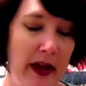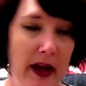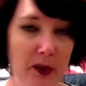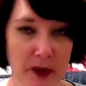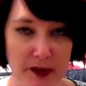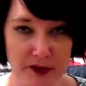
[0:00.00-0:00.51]

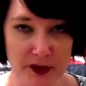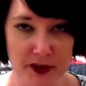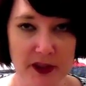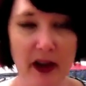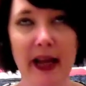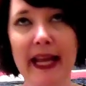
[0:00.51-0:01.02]

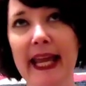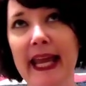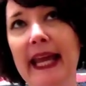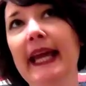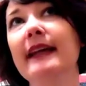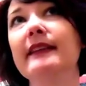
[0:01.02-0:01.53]
However, I
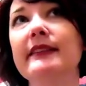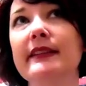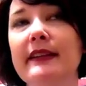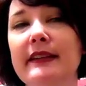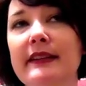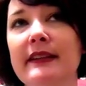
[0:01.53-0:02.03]
can't